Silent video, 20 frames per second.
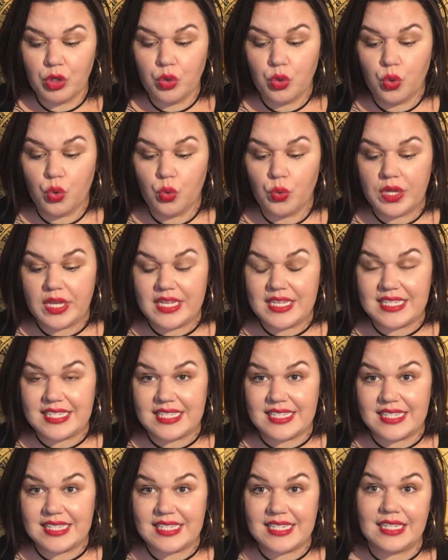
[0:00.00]
who
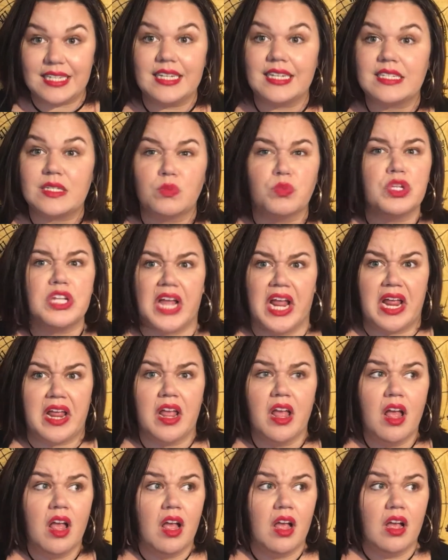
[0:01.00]
is instilling some
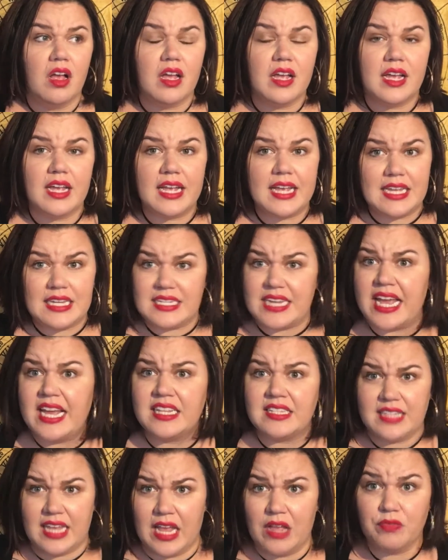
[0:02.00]
really
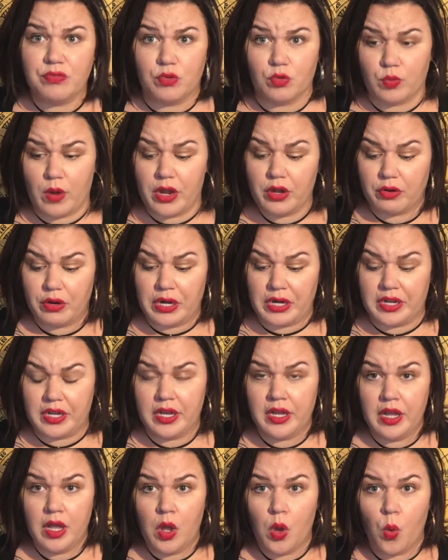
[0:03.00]
intense, hateful
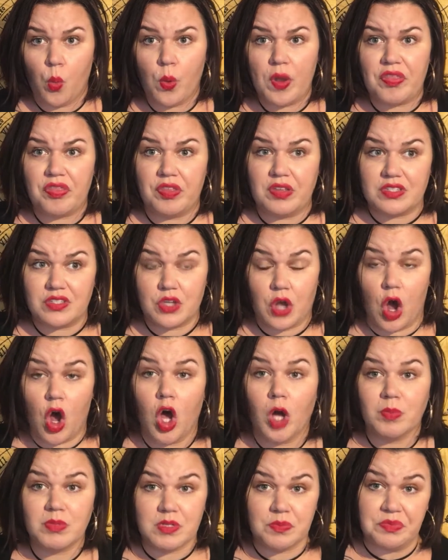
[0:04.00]
rhetoric with this
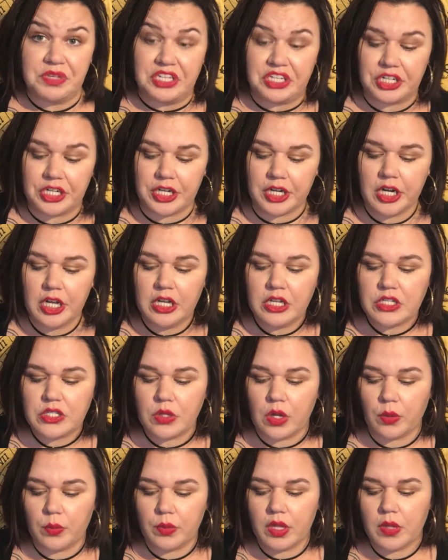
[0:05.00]
calm demeanor.
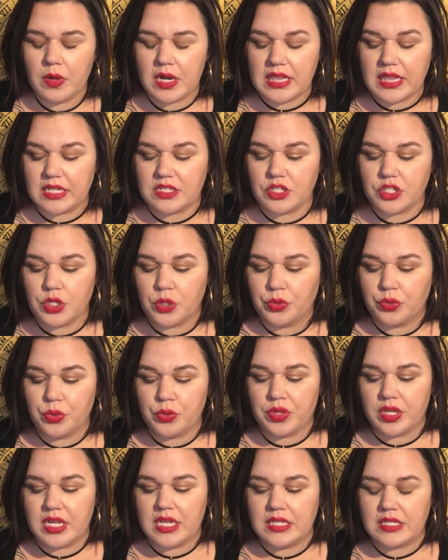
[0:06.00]
So I really wanted that to show
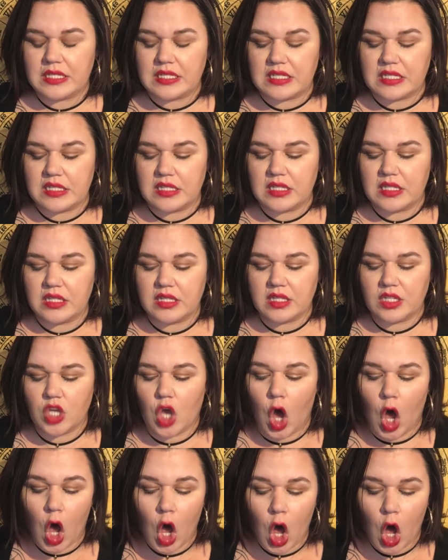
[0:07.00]
through, that he's
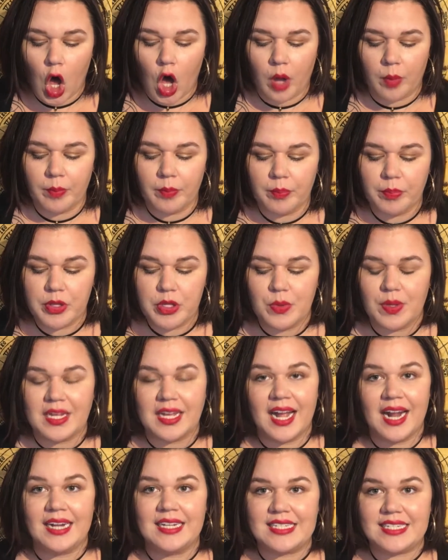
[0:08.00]
calm, but you
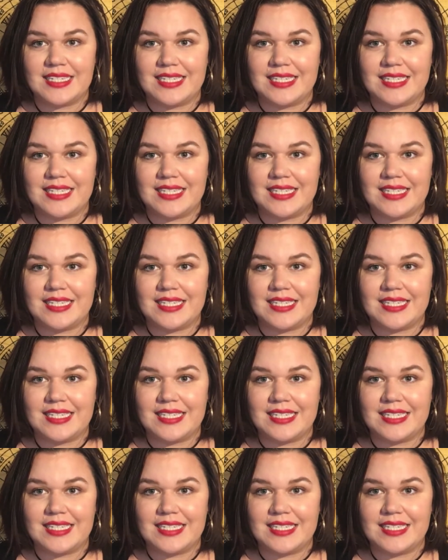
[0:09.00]
can kind of